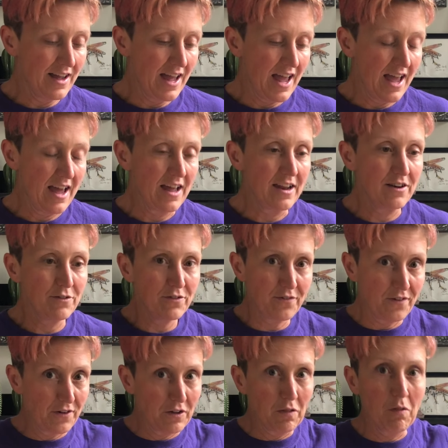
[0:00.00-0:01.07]
And it was a
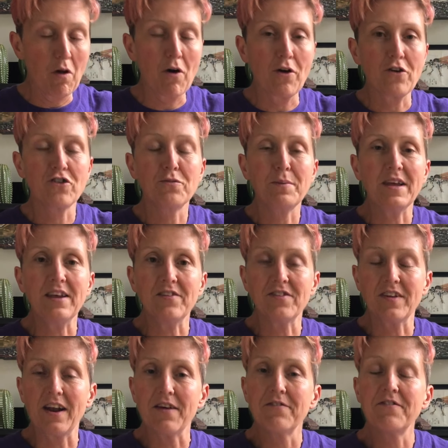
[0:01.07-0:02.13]
very large piece
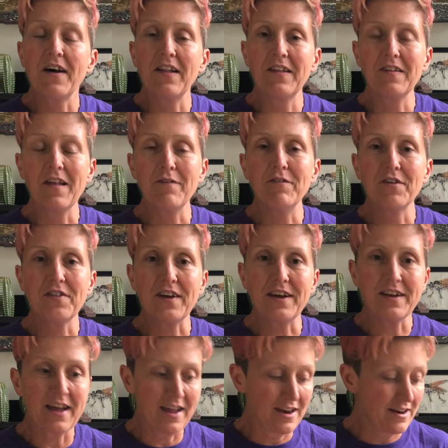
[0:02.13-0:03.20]
and I fell in love with
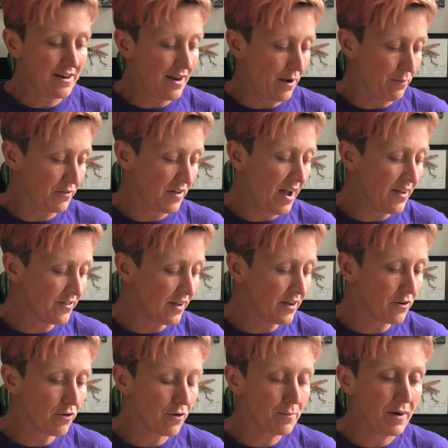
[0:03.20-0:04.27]
it and I was asking
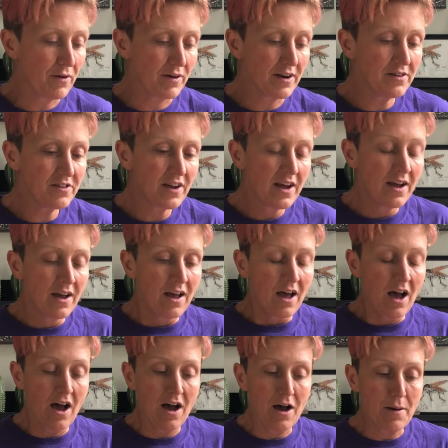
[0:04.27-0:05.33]
her about it.
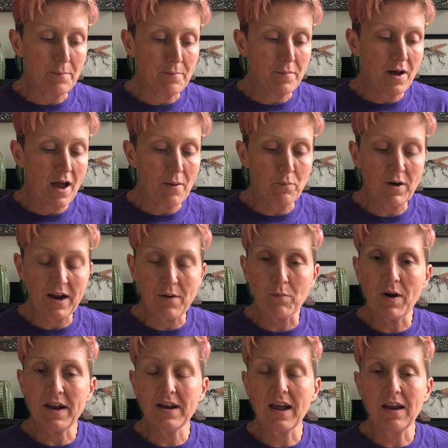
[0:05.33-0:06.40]
And when I
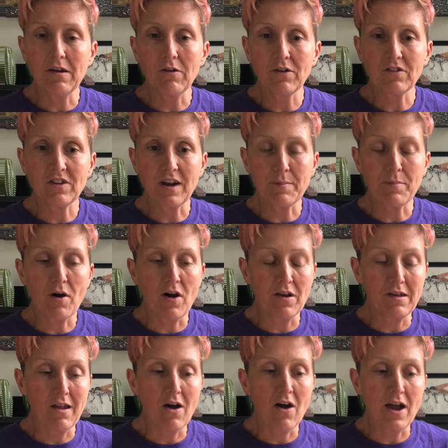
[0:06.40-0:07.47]
went and looked it up
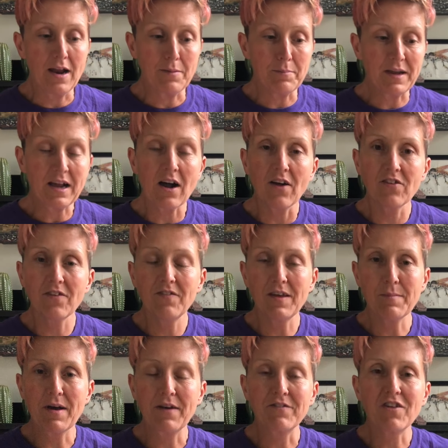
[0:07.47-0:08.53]
online, because of the
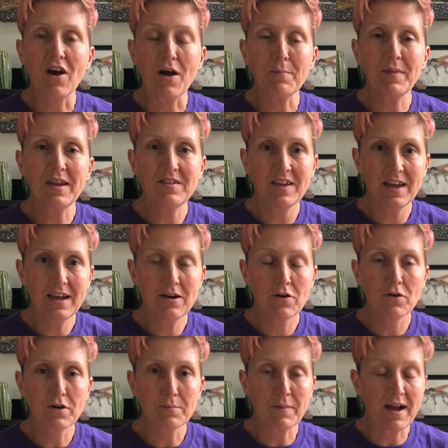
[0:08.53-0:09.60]
amount of time they take,
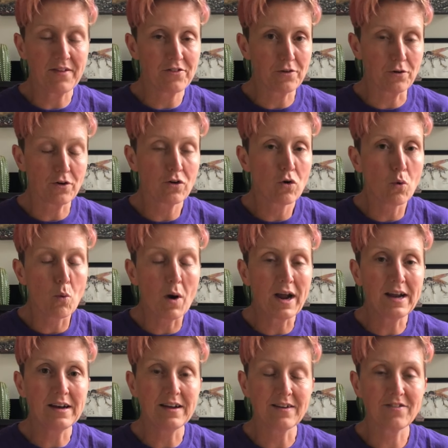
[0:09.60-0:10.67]
hook mats are
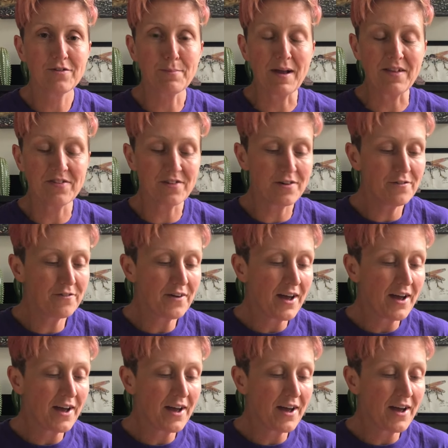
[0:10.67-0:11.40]
quite expensive.